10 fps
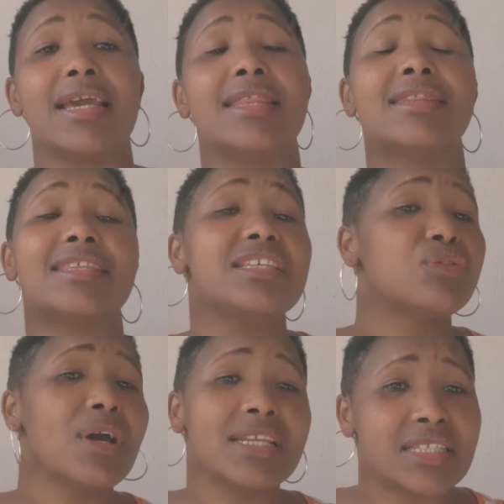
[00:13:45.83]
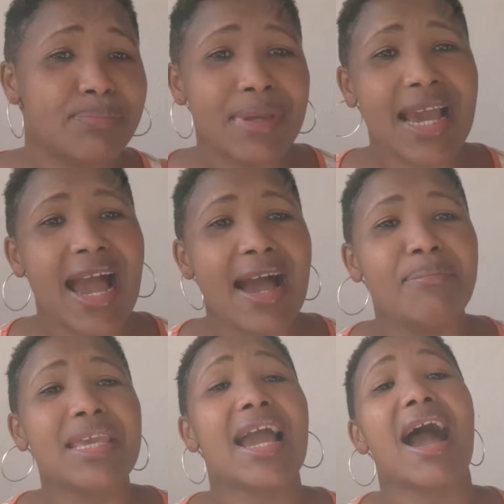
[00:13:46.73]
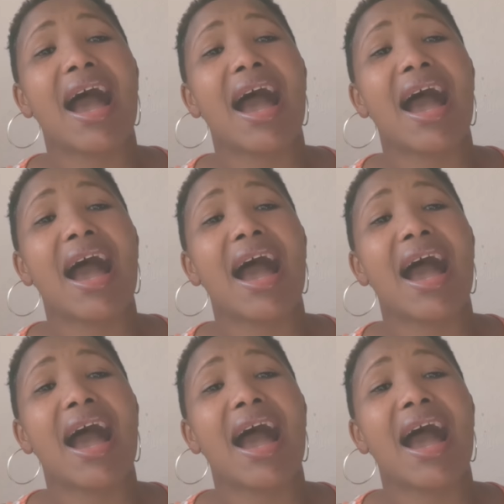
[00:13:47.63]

And this one is becoming